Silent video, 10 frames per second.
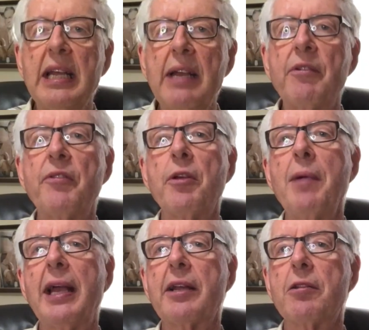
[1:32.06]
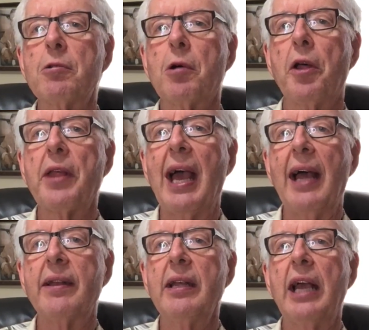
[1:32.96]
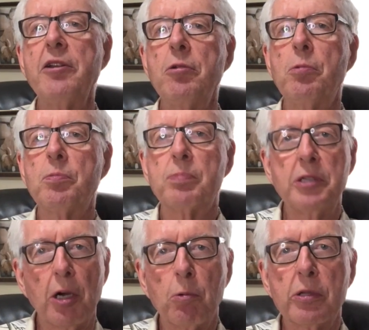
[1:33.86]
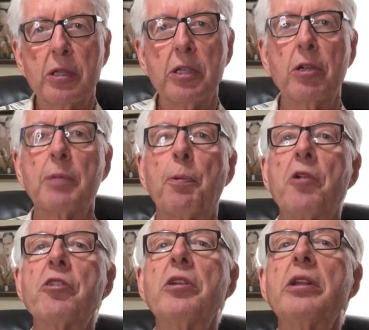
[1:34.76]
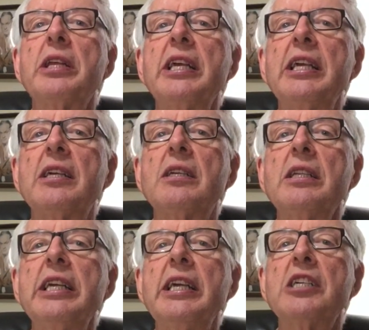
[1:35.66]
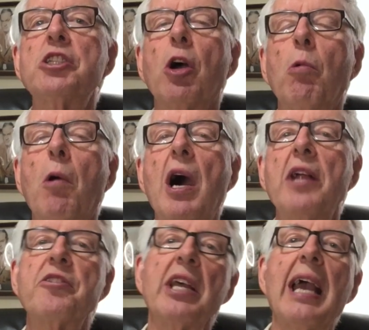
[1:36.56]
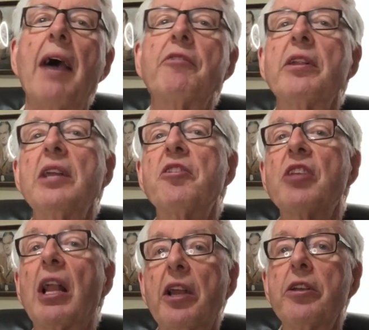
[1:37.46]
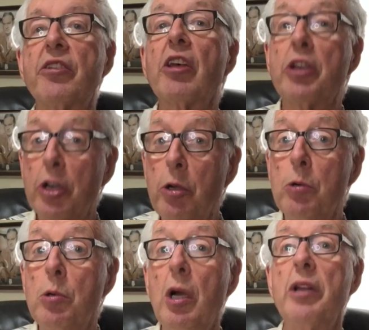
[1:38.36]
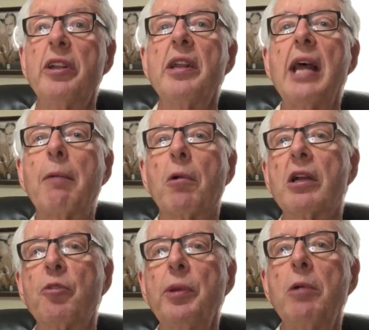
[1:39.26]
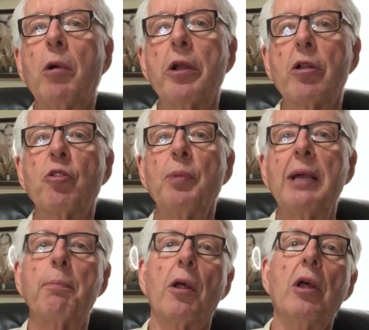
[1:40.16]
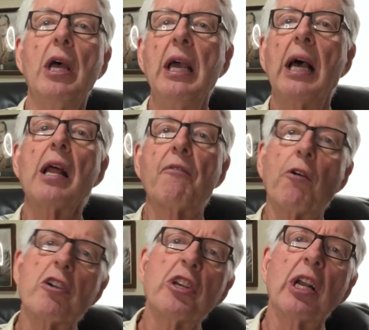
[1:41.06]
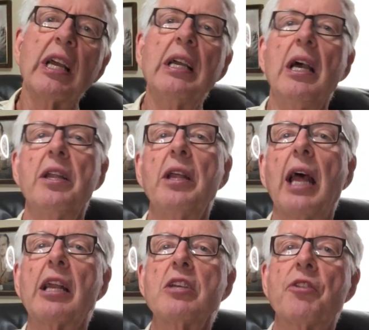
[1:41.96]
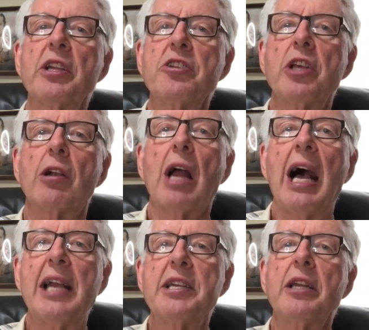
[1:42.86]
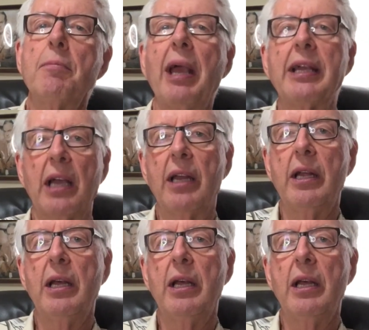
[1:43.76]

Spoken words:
Even if you make it through all that and you're the person that the show wants, they have to then sell you to the network as being one of those people. And unfortunately, at least for this year, I didn't make it.